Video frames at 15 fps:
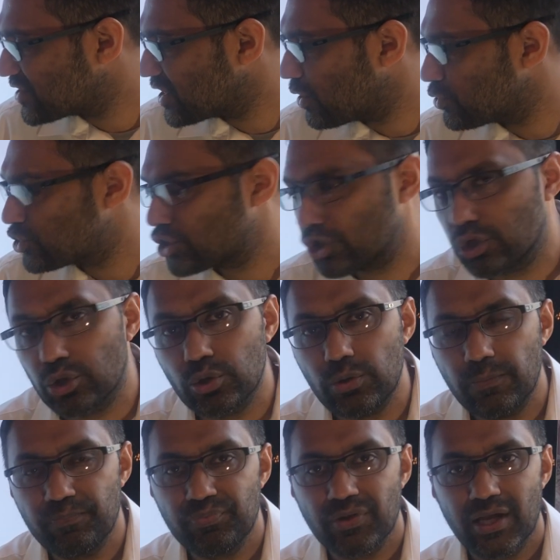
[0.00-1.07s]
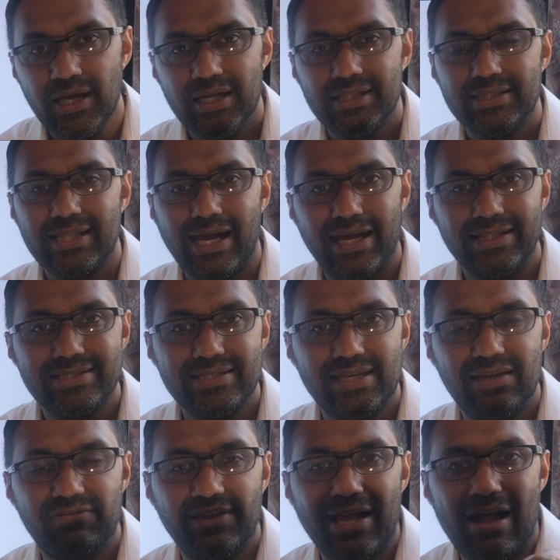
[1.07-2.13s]
CO2 that it's
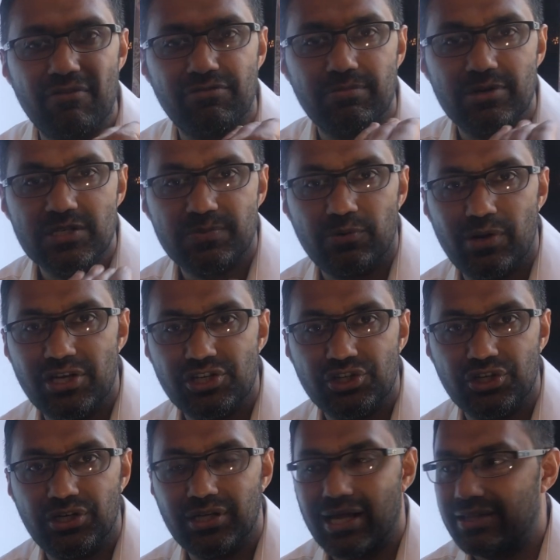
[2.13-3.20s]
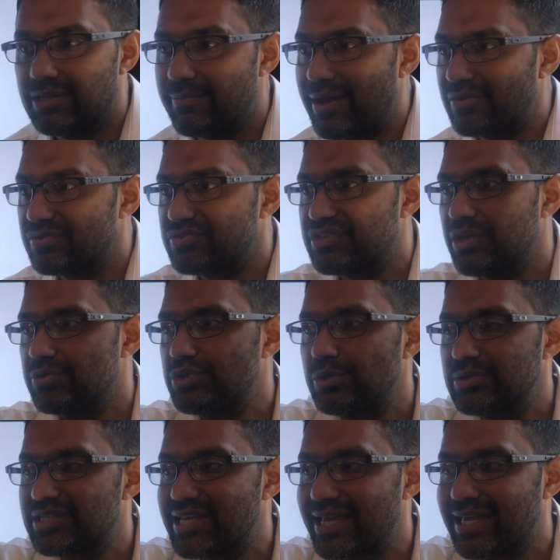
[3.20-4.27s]
giving out from respiration and the amount of CO2
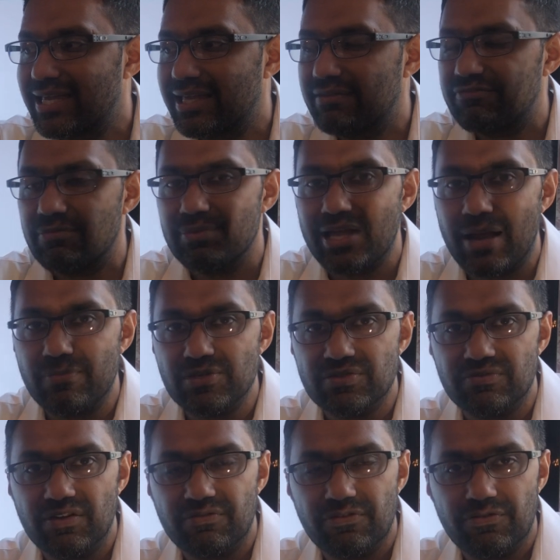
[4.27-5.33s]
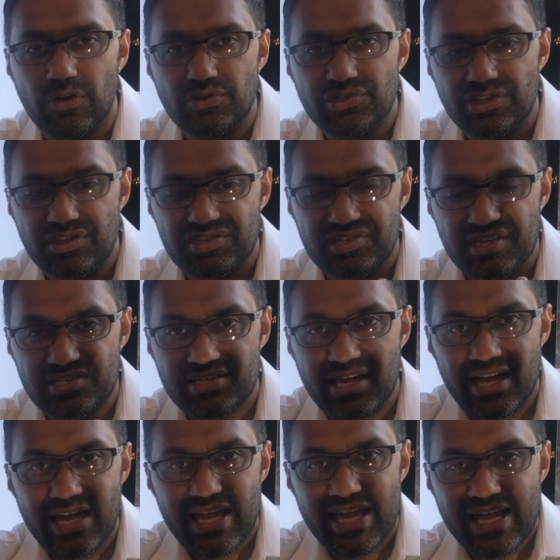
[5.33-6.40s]
it's taking in from the atmosphere for photosynthesis
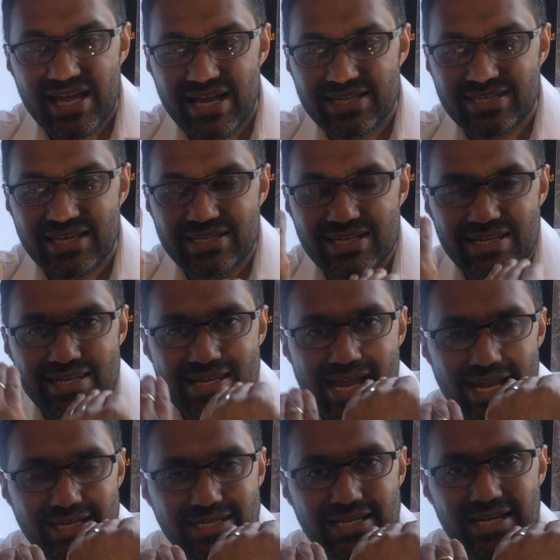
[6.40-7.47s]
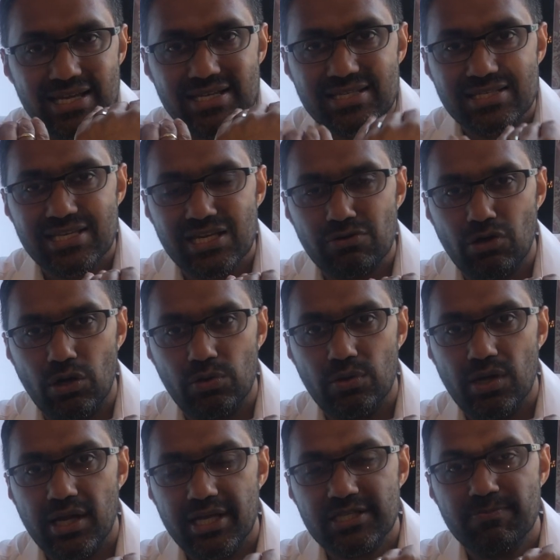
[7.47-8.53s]
has hit a net zero.
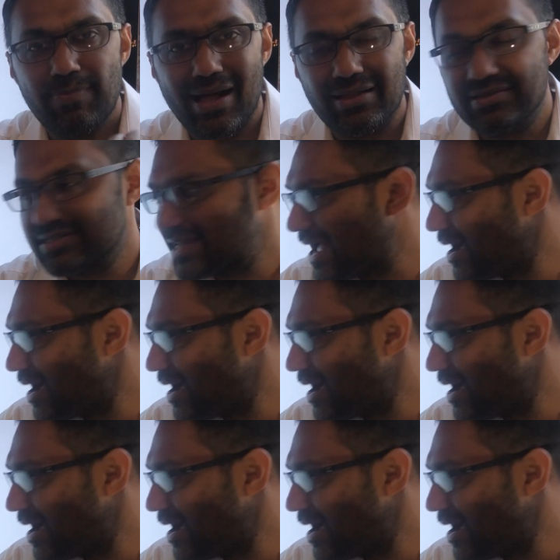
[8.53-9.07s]
It's balanced